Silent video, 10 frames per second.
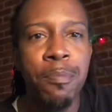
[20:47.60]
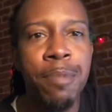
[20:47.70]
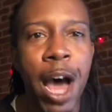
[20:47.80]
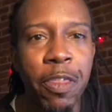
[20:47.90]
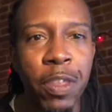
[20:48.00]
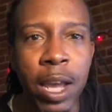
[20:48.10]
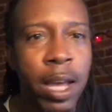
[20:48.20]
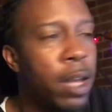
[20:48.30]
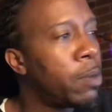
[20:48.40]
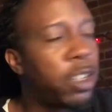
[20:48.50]
Nothing.
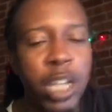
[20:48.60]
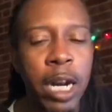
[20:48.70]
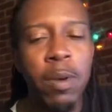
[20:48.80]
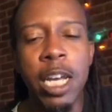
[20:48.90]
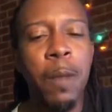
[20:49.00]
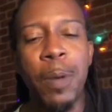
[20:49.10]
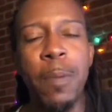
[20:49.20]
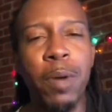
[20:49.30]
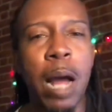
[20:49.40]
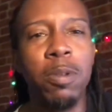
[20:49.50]
Generally, the
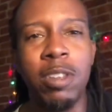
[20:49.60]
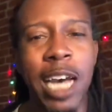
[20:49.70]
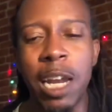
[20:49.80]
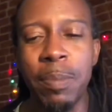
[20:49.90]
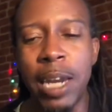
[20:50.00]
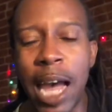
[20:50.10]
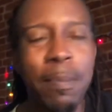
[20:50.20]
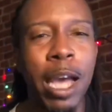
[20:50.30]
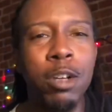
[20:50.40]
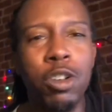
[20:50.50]
people that was telling me, like,
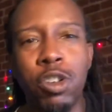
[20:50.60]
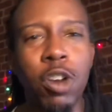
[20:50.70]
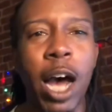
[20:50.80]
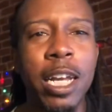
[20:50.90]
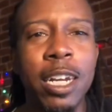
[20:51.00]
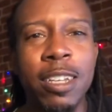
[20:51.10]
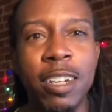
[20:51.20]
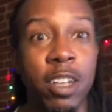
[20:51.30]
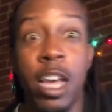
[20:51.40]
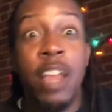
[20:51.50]
man, you just trying to get
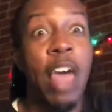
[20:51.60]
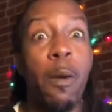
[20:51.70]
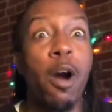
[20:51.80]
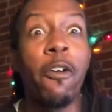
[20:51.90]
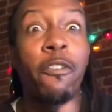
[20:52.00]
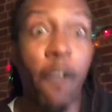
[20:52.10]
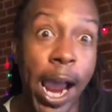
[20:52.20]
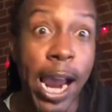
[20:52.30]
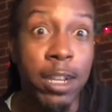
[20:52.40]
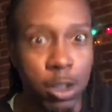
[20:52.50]
attention, they were
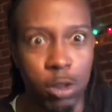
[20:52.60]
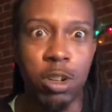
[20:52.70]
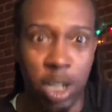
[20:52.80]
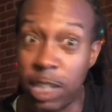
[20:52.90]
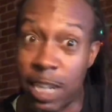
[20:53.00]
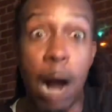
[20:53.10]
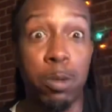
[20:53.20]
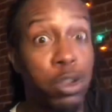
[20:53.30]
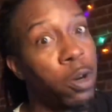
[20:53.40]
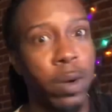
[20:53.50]
afraid to do the shit that I
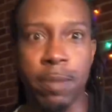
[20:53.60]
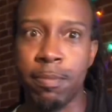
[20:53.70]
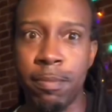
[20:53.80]
was doing.